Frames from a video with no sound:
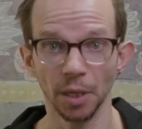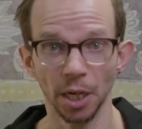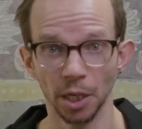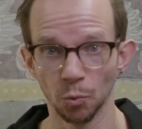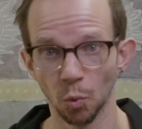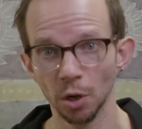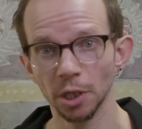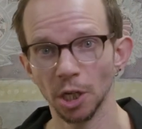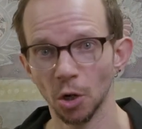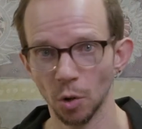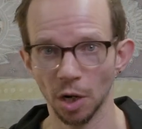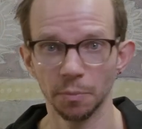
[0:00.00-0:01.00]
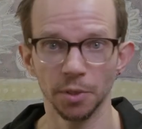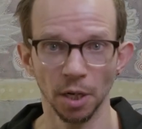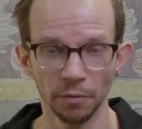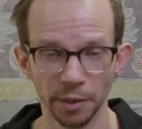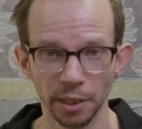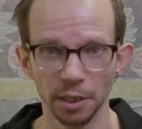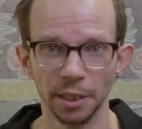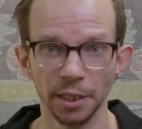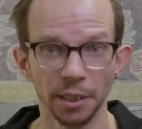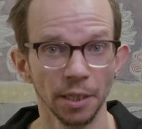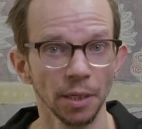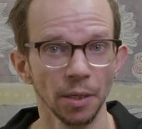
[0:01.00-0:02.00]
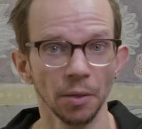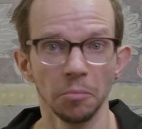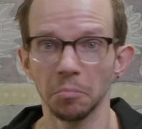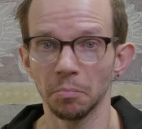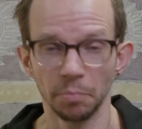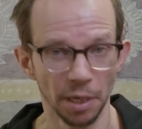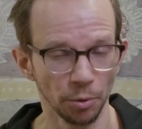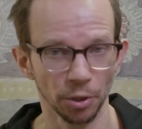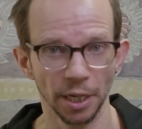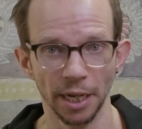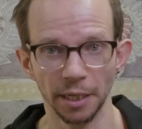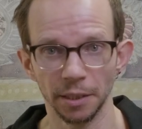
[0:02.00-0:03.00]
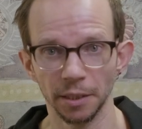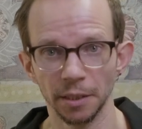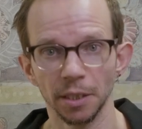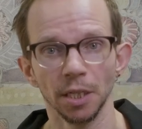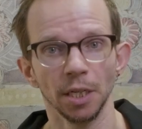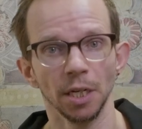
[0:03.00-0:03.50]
In worker co-ops, obviously, people can